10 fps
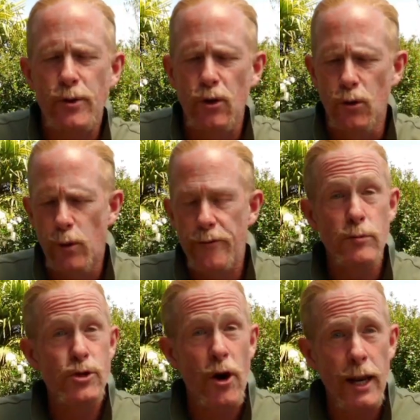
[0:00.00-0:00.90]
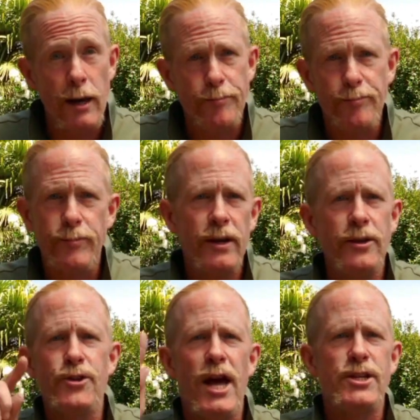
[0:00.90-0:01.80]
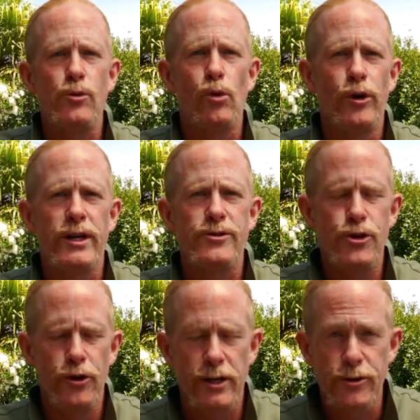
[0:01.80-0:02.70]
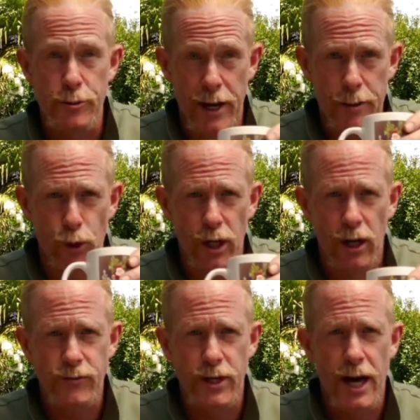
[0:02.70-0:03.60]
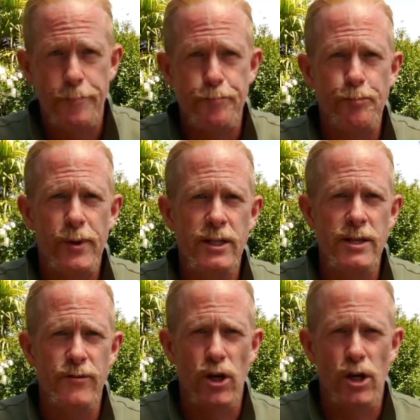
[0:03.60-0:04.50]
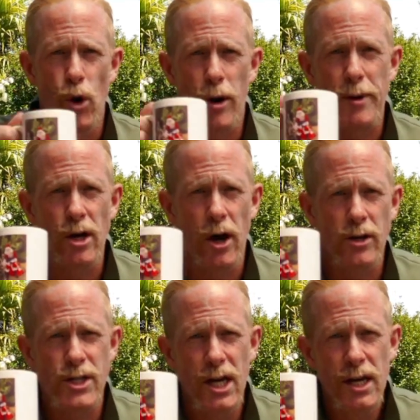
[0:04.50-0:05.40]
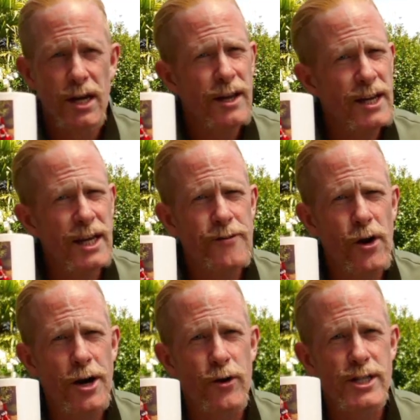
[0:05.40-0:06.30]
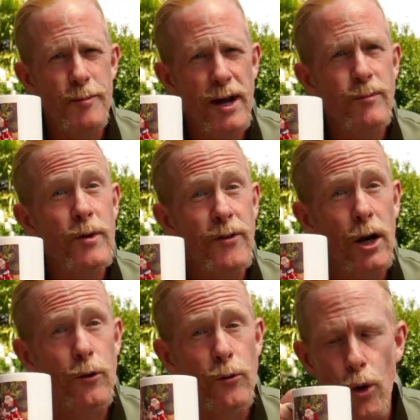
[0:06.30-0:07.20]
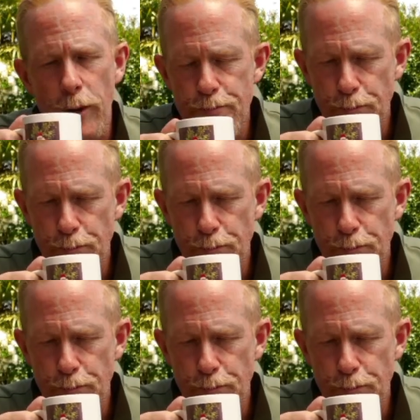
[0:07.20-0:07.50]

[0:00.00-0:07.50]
all the way from Australia. An international audience tuning in to Monday Morning Live today. Let's have a drink of water because you can never underestimate the value of water.